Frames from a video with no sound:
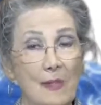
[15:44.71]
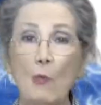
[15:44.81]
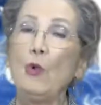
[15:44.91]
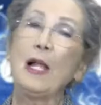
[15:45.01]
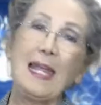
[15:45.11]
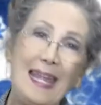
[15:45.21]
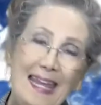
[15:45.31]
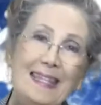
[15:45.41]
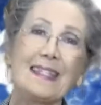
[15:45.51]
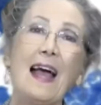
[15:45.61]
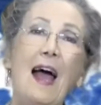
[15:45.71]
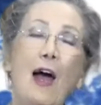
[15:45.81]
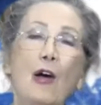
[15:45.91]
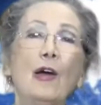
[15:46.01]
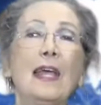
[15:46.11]
Well, He's
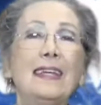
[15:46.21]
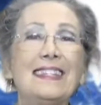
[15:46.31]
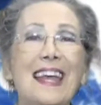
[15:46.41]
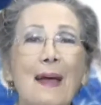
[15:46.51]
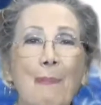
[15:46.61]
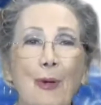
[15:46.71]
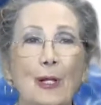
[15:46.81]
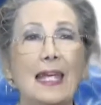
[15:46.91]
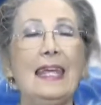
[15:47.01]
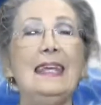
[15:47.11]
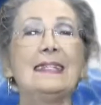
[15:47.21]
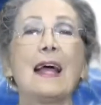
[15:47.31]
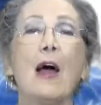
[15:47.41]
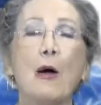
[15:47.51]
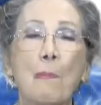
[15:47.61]
our example. He's
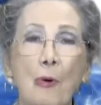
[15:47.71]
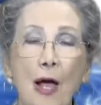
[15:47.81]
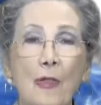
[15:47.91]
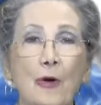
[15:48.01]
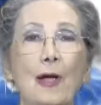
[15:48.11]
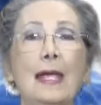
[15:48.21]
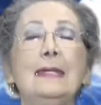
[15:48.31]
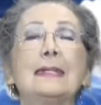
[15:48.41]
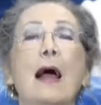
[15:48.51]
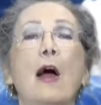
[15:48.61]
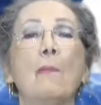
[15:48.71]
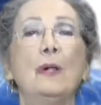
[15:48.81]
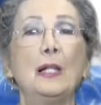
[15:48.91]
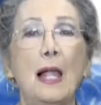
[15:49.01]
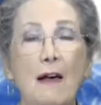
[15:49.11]
our brother. He's our
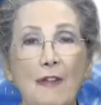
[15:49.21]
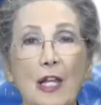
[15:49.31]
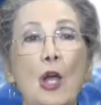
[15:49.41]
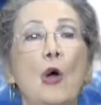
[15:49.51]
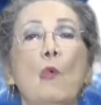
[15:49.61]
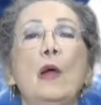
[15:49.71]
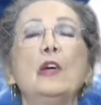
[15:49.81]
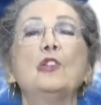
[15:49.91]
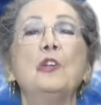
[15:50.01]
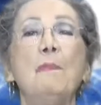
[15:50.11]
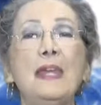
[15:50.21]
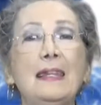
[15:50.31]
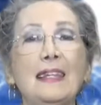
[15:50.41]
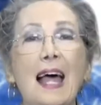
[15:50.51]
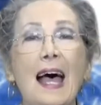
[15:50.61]
beloved. We are to be
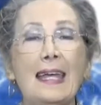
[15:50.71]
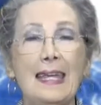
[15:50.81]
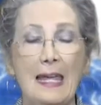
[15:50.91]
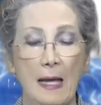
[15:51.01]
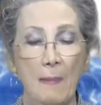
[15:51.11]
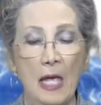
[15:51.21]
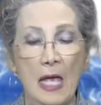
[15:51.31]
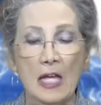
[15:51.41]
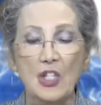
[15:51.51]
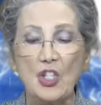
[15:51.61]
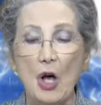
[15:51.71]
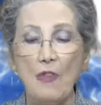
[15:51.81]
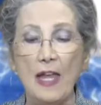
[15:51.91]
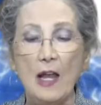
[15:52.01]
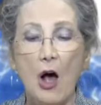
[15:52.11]
like Him so
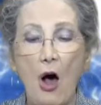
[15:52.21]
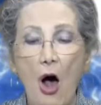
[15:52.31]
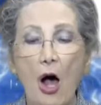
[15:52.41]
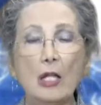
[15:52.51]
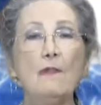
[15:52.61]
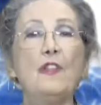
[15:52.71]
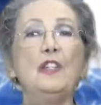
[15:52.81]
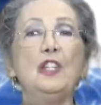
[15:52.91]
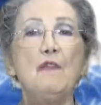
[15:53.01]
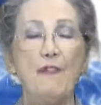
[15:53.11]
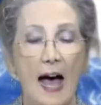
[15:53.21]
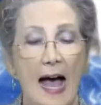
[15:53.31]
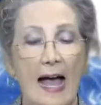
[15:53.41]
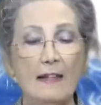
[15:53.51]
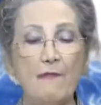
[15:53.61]
that all of the
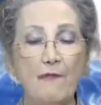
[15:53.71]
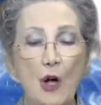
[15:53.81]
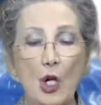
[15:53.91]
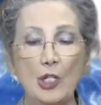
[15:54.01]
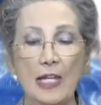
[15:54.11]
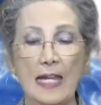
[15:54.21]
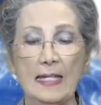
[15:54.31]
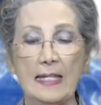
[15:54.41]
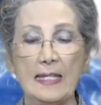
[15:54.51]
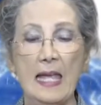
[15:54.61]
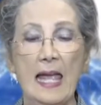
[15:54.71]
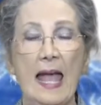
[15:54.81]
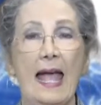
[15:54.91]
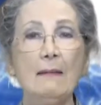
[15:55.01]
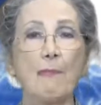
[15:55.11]
divine fullness
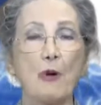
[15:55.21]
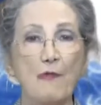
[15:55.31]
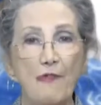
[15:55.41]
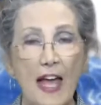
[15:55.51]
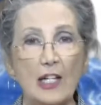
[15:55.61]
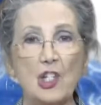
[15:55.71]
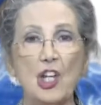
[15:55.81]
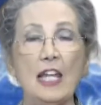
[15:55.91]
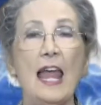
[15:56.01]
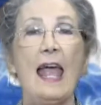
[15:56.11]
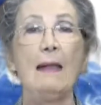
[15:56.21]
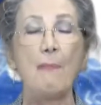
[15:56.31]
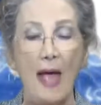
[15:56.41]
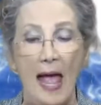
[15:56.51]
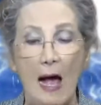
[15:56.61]
and perfection and
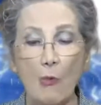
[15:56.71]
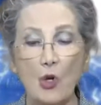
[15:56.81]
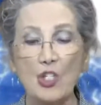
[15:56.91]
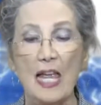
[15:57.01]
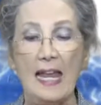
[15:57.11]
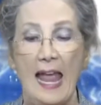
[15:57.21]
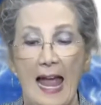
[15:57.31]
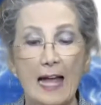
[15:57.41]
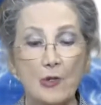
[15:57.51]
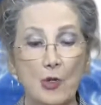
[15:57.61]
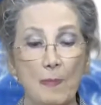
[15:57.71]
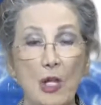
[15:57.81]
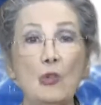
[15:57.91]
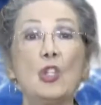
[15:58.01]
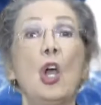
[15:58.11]
powers and
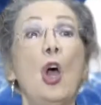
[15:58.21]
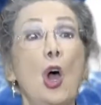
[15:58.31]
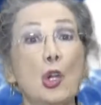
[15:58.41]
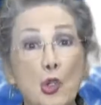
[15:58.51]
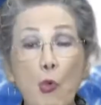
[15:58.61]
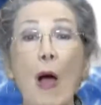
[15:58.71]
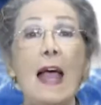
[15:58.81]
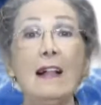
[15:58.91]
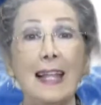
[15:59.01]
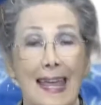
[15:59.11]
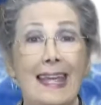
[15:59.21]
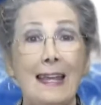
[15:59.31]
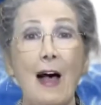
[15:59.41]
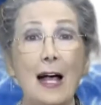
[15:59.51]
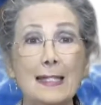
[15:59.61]
attributes dwell in
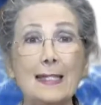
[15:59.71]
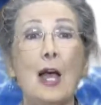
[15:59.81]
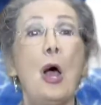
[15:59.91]
us